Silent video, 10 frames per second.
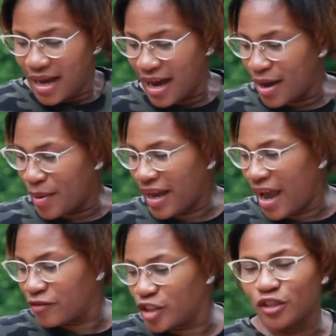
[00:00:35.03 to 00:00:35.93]
I
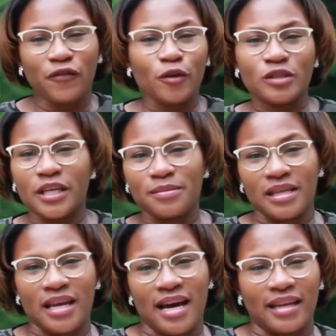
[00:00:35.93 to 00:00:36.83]
have just a few tips
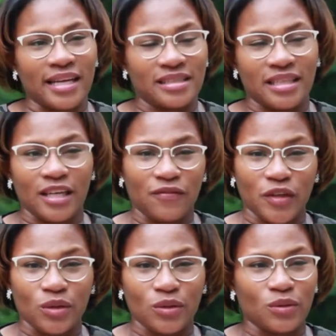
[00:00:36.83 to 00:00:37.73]
that I like to give
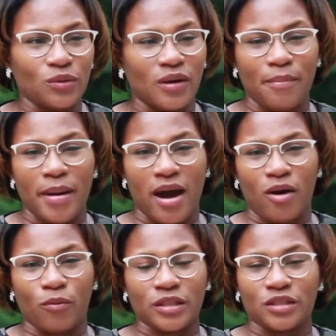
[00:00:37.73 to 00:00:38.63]
you
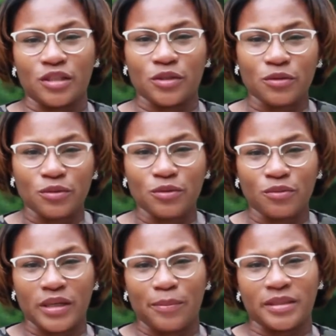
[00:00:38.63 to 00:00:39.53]
about what to do
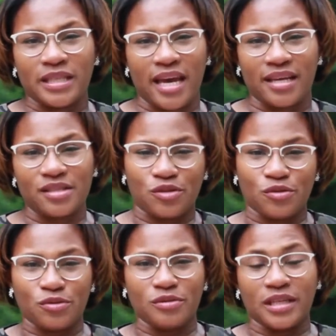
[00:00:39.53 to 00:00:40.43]
when it pertains
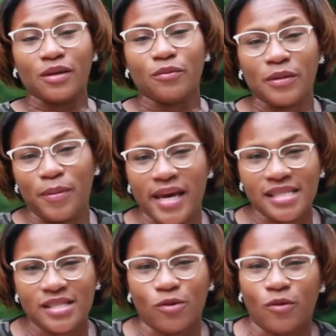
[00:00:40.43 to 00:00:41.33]
to dealing with
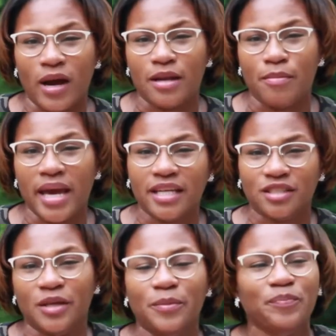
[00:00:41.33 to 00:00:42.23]
pests or how to manage
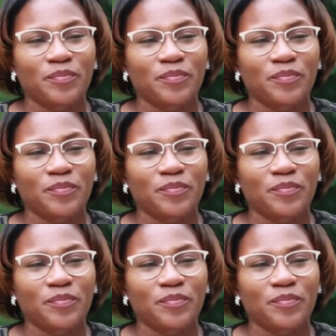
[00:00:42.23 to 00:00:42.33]
them.